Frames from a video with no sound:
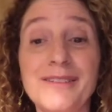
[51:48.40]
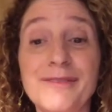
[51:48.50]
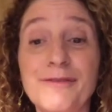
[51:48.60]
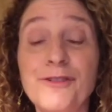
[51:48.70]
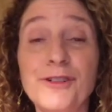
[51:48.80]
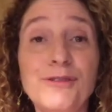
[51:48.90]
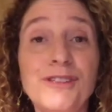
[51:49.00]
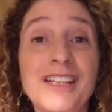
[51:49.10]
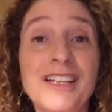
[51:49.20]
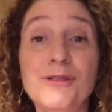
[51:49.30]
for you
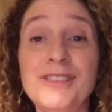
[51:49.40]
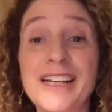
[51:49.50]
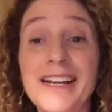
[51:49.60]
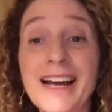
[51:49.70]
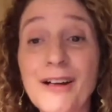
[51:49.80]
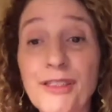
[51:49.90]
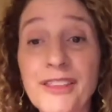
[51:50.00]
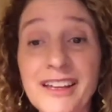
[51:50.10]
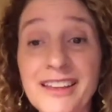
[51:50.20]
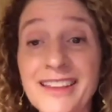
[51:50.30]
that you stay
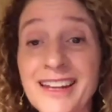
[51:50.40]
healthy, that